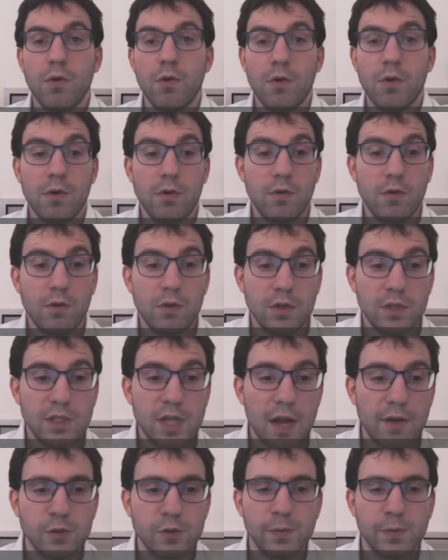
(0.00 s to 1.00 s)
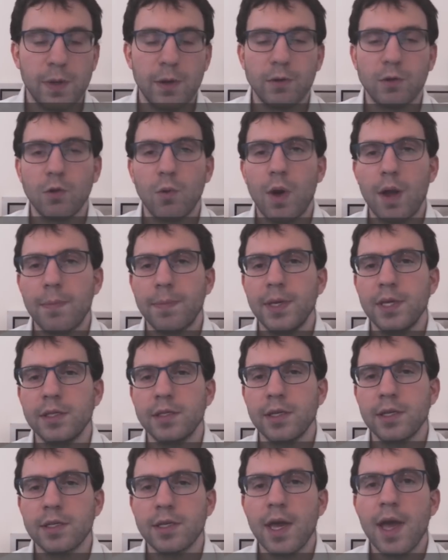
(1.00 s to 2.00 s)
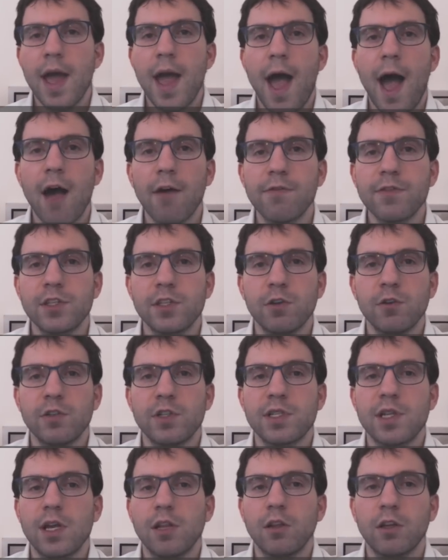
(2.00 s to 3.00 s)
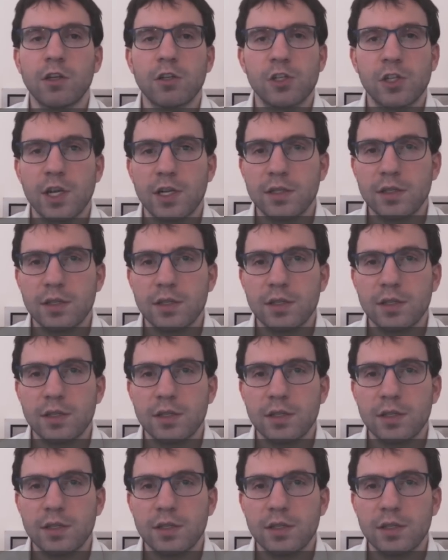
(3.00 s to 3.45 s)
When Stockfish is playing with the white pieces, AlphaZero does not look at chess